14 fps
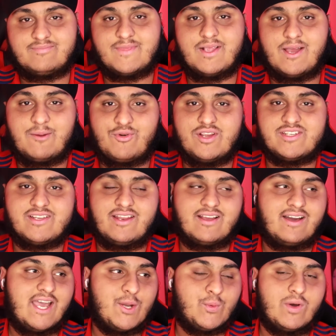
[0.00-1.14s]
I appreciate the
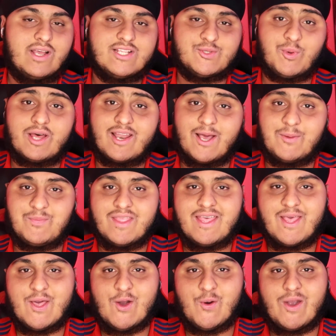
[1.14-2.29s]
kind words, but
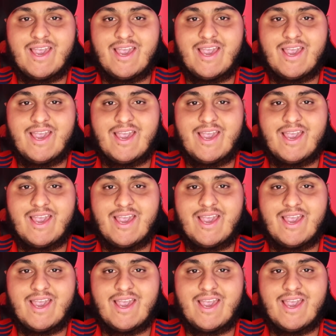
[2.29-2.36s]
we're